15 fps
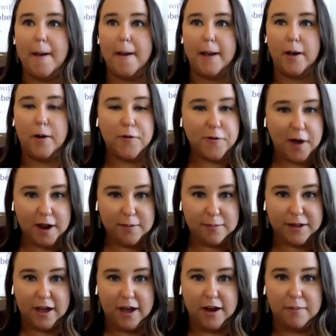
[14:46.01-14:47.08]

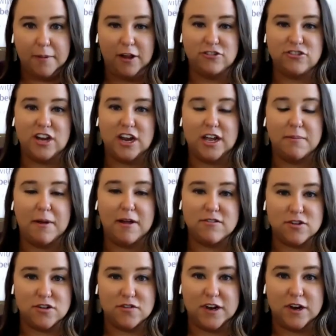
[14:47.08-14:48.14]
incredibly unapologetic about
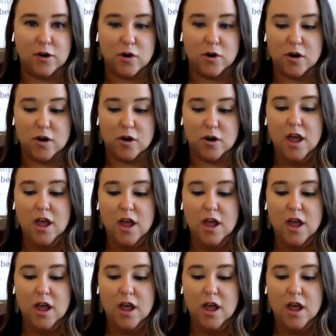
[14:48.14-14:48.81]
serving her